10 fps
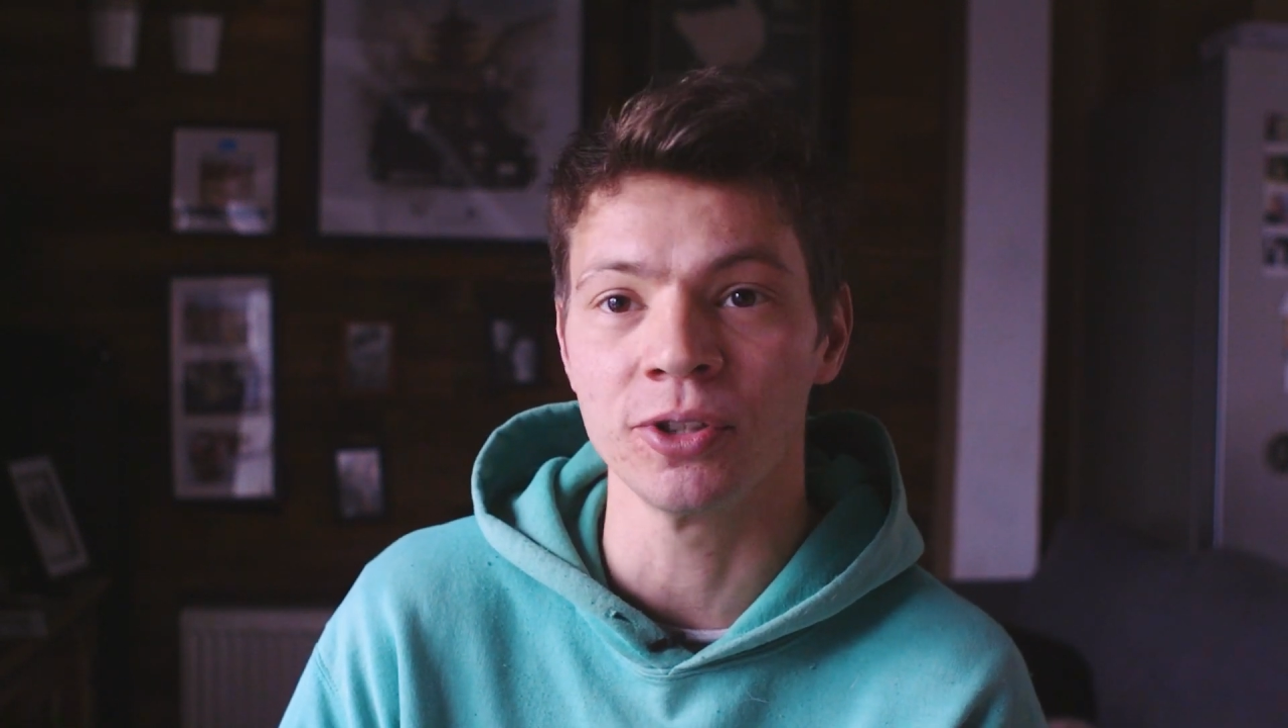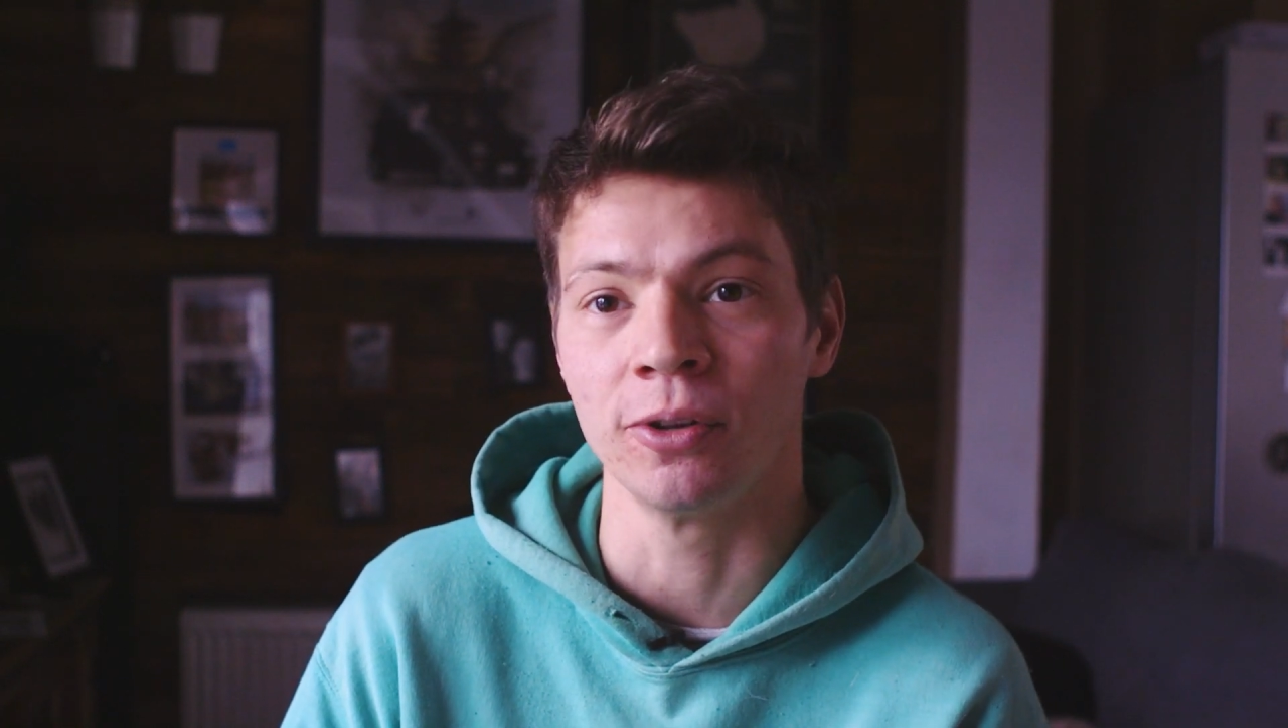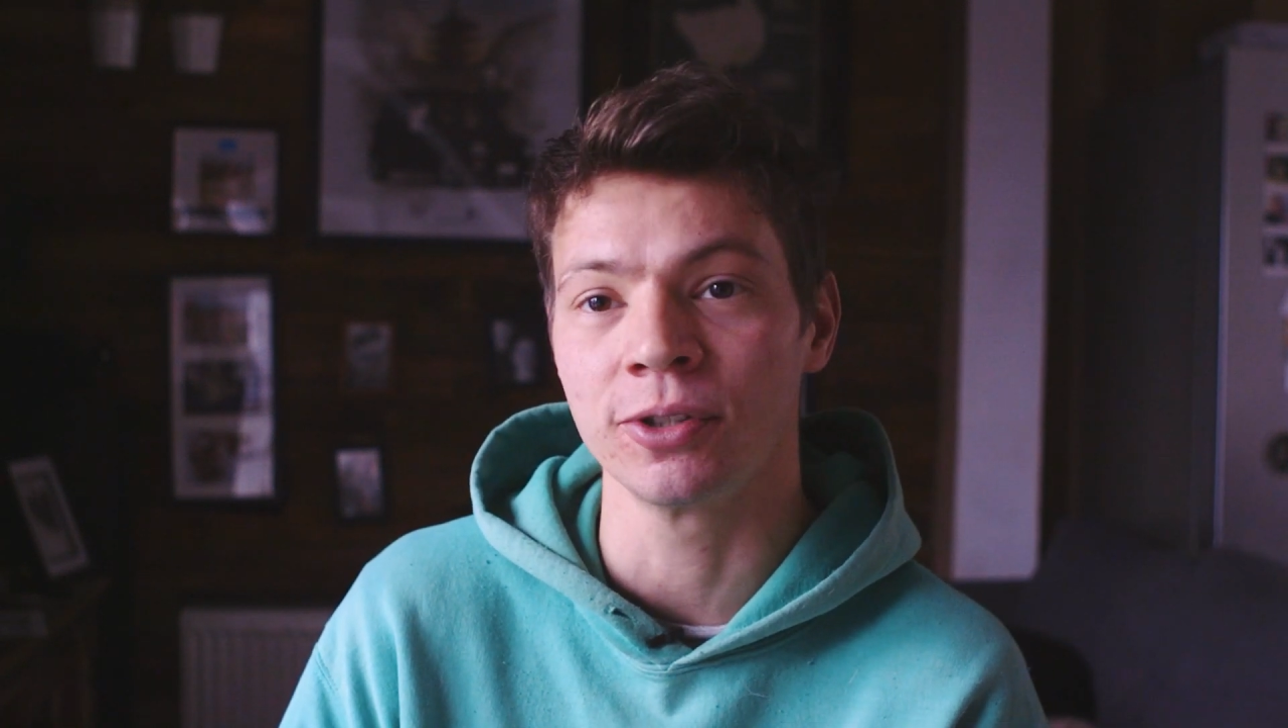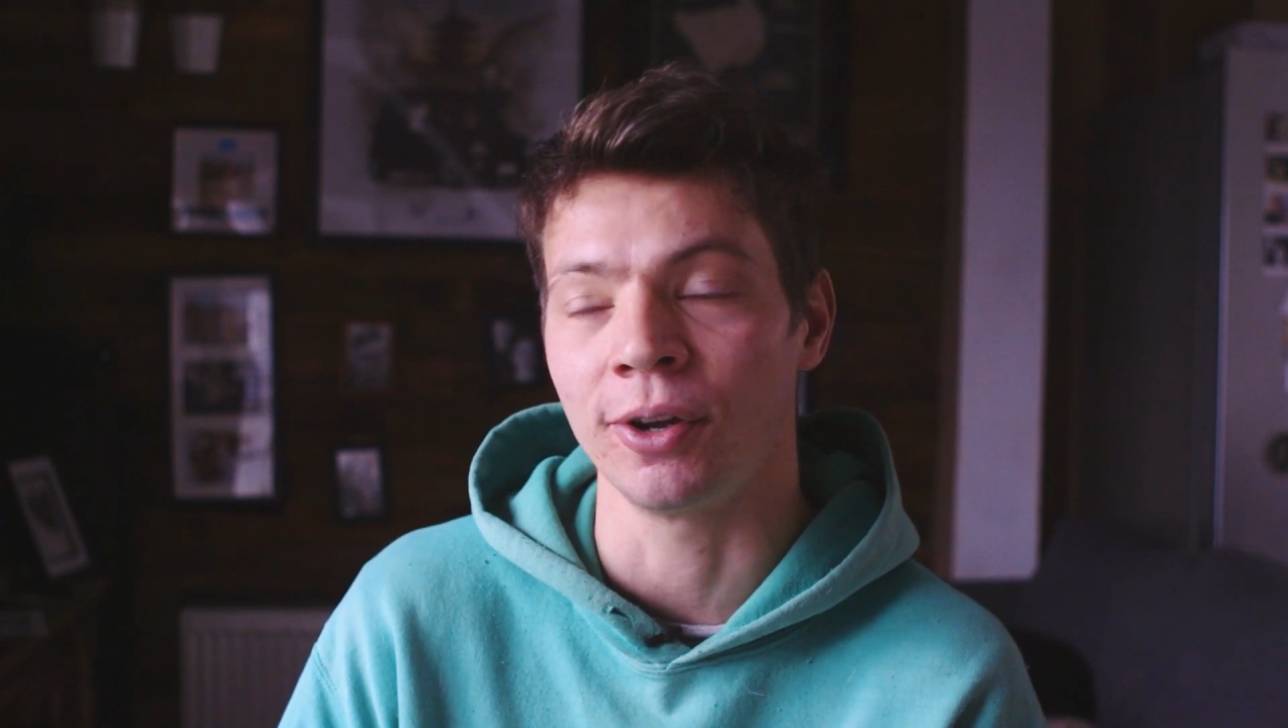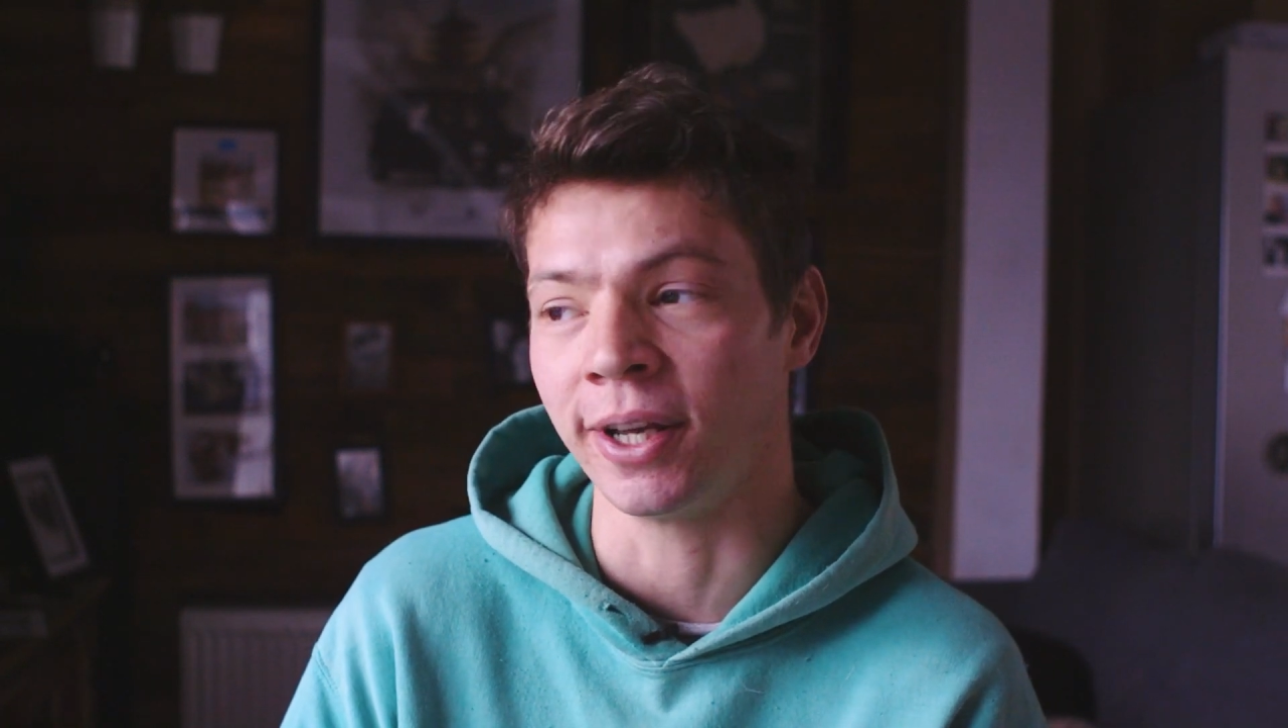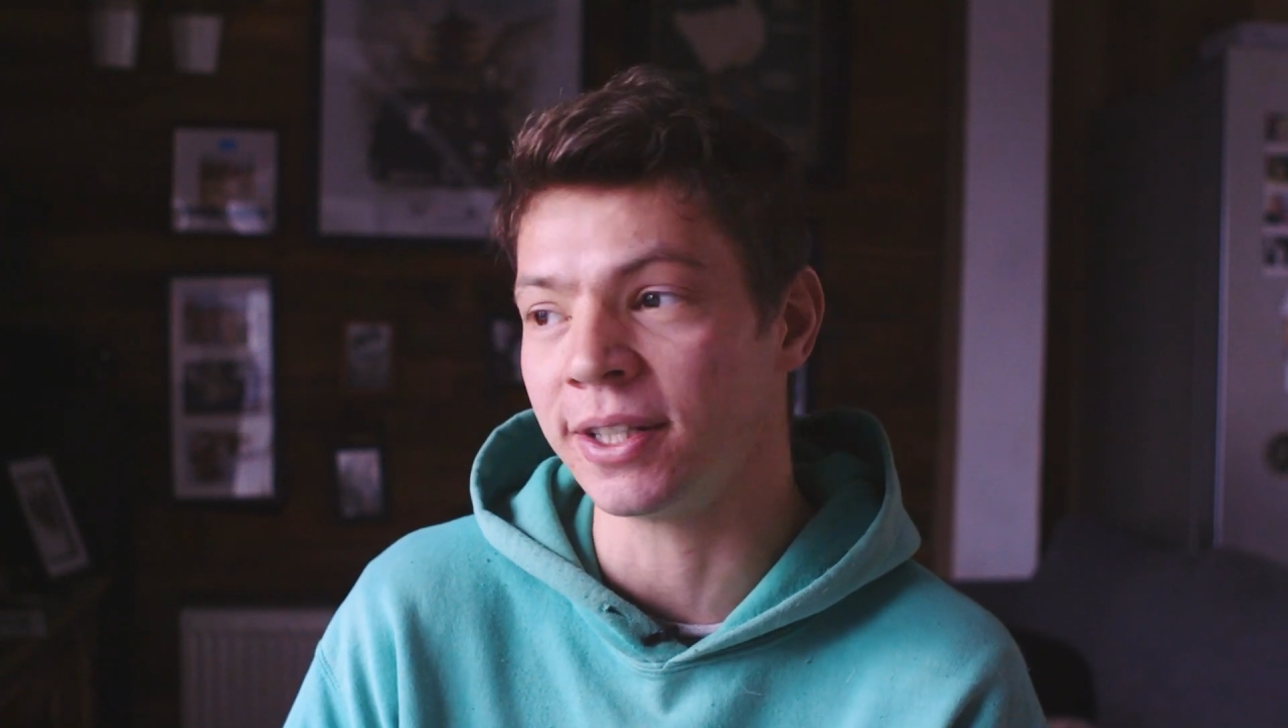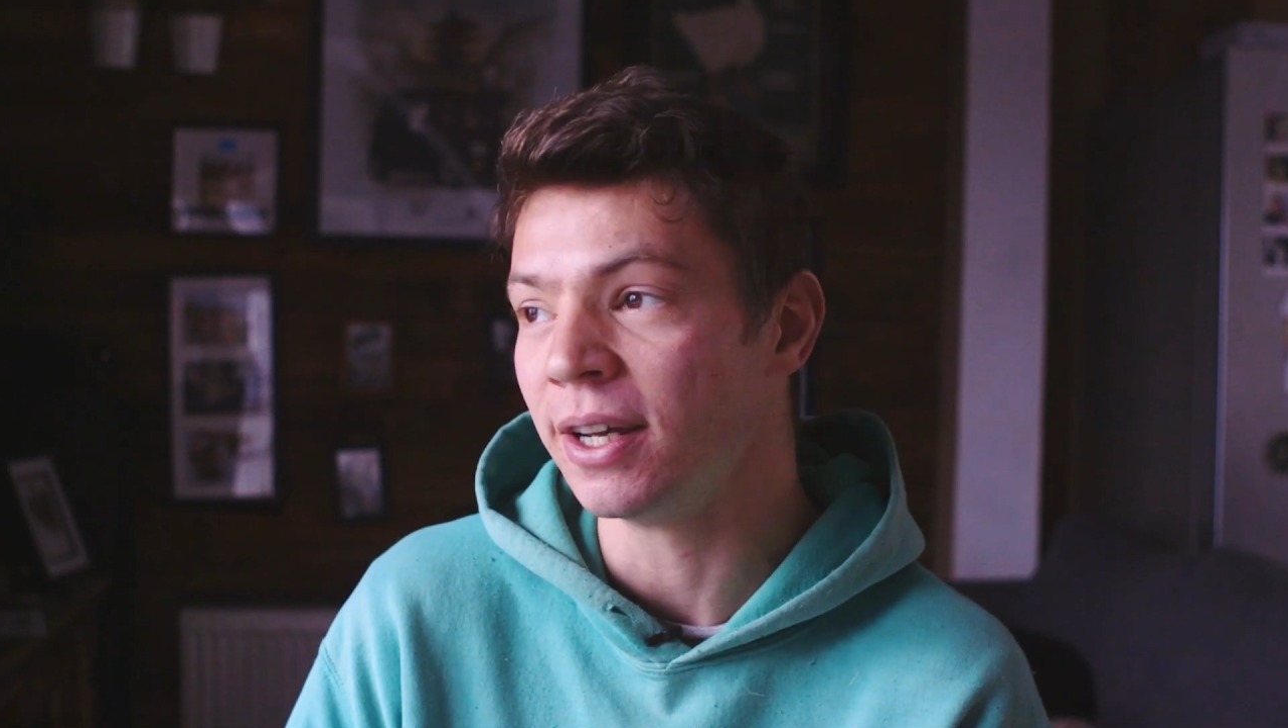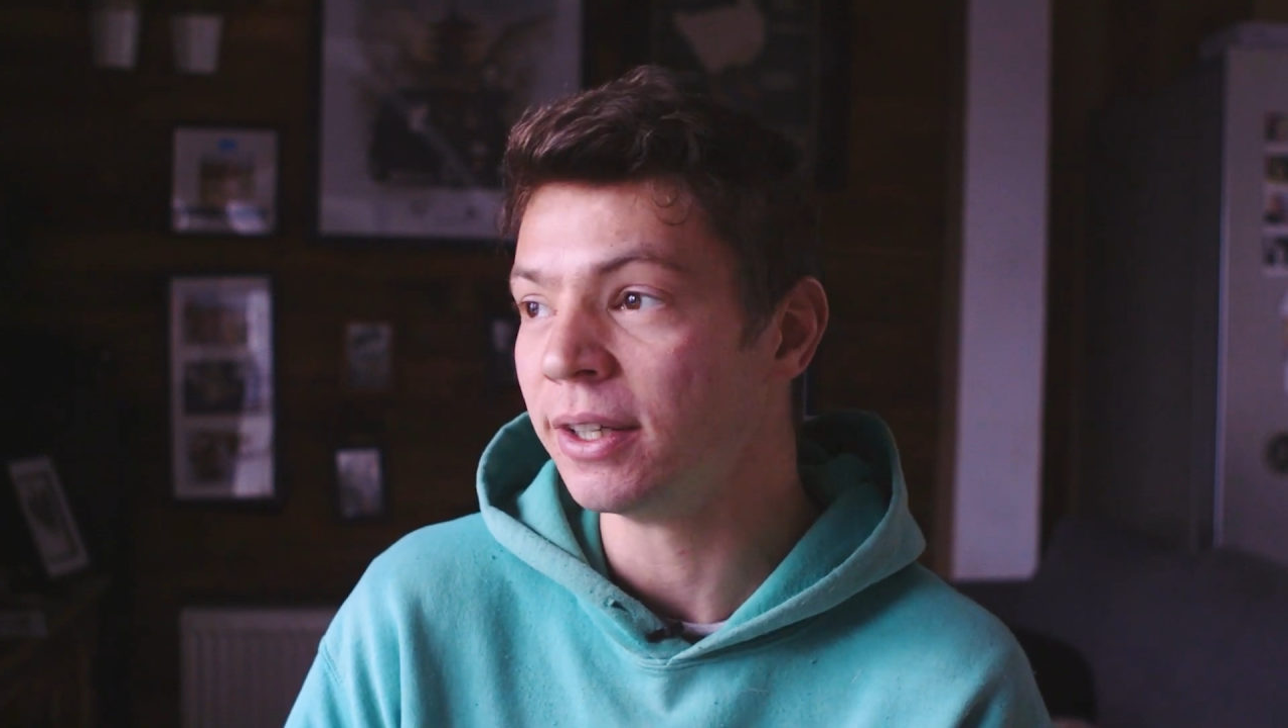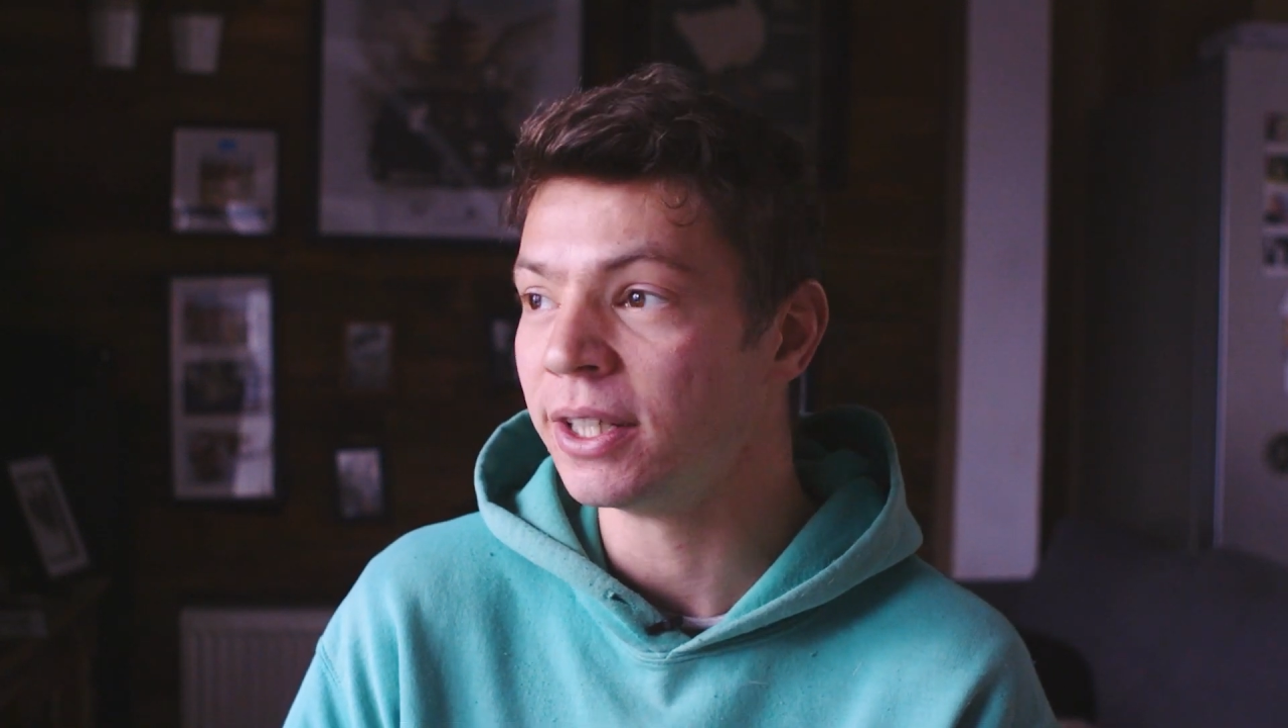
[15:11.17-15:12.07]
salt on it,